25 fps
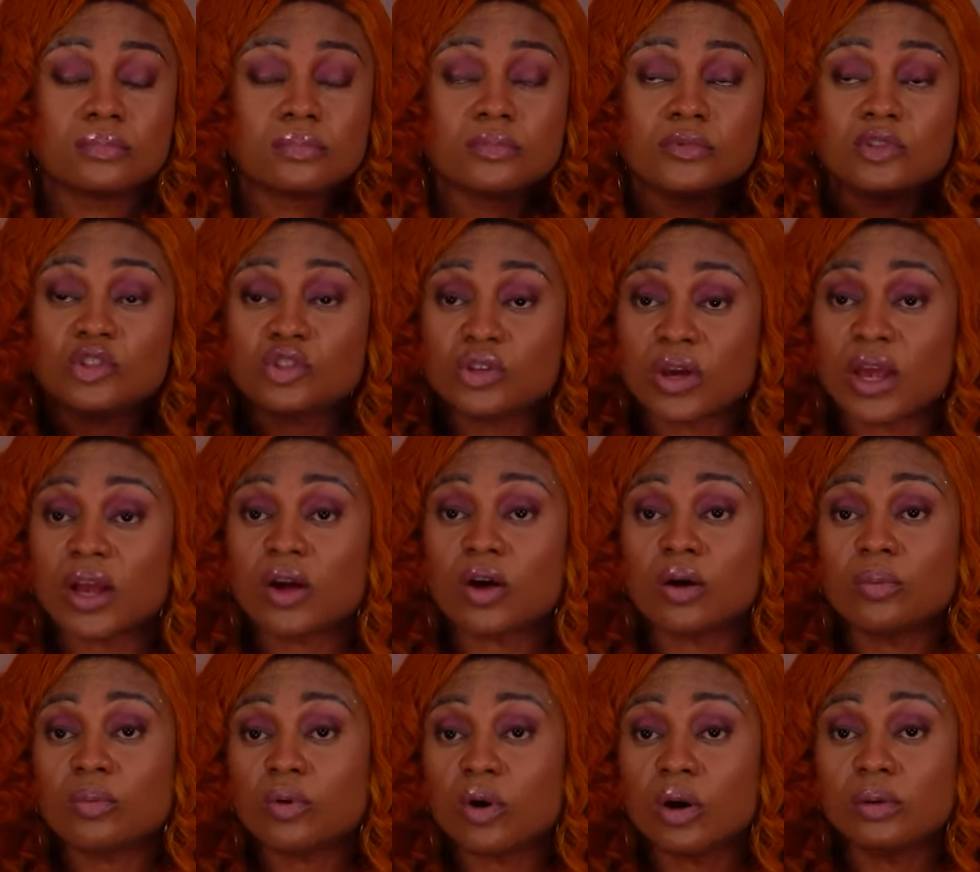Dry
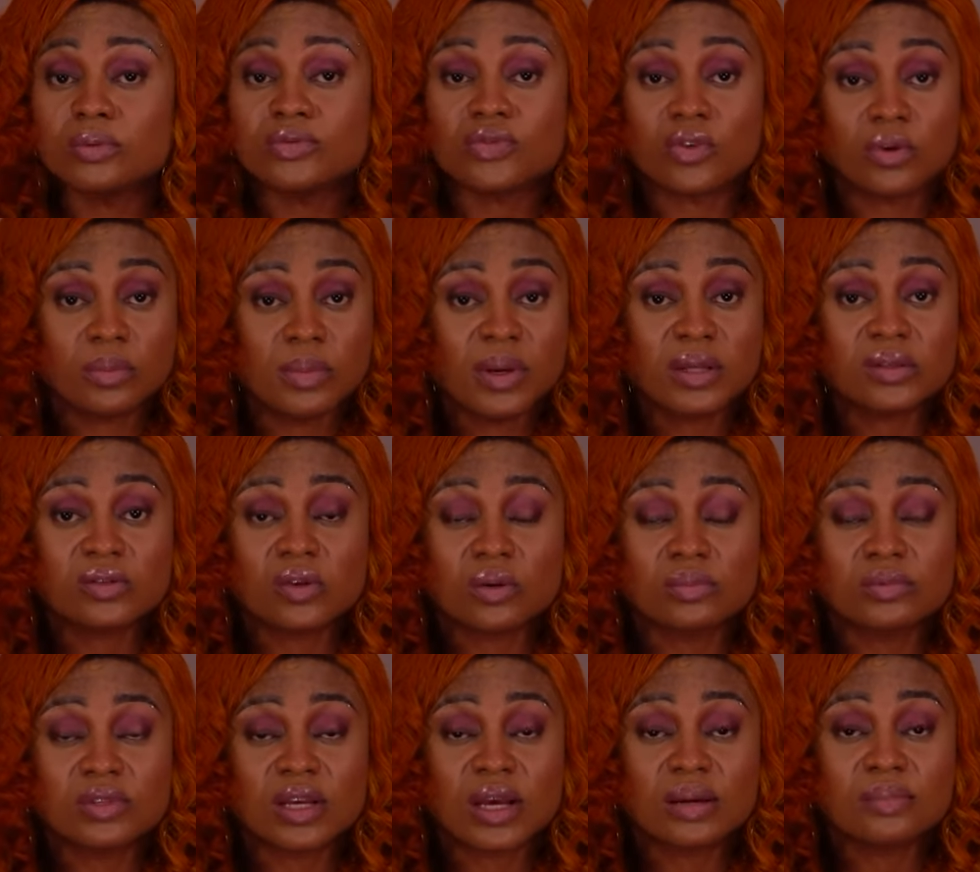come comes for men
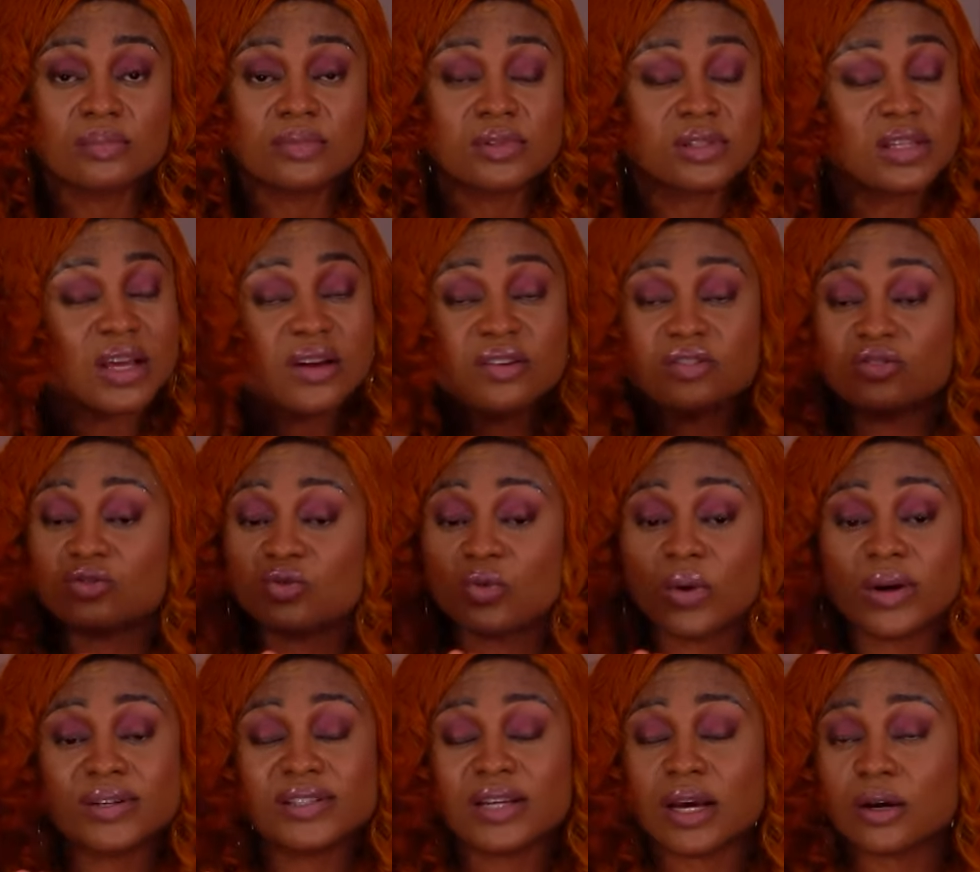sometimes. There is
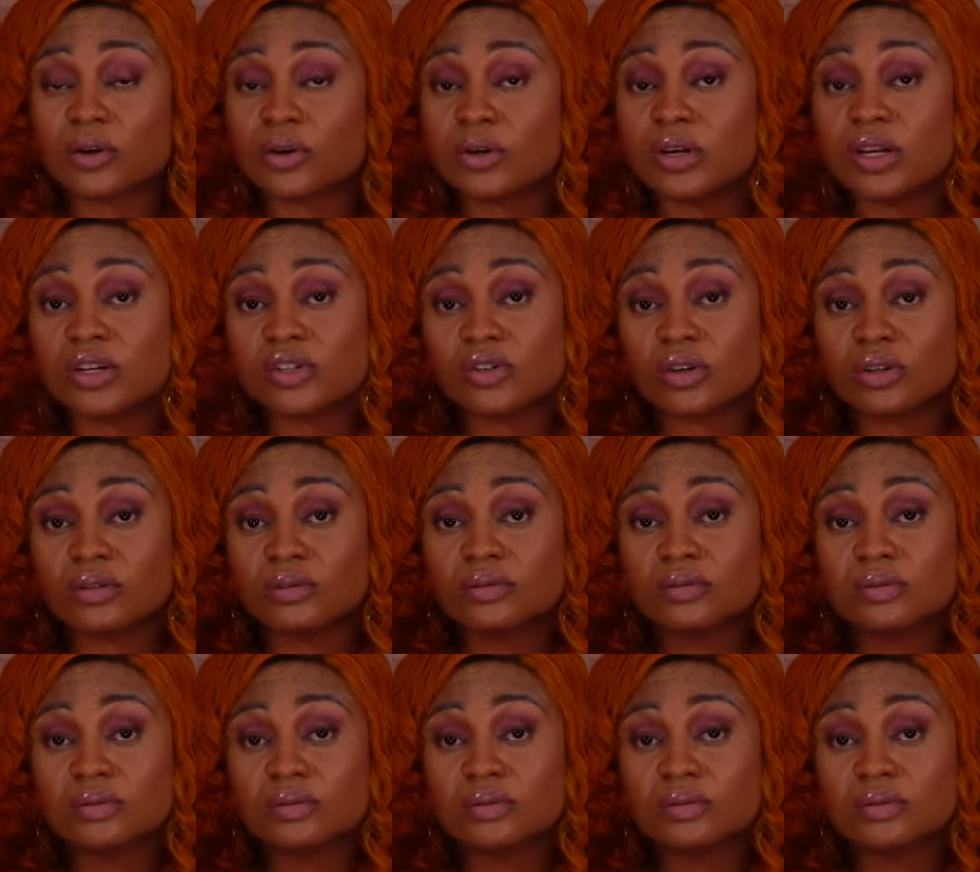no ejaculation.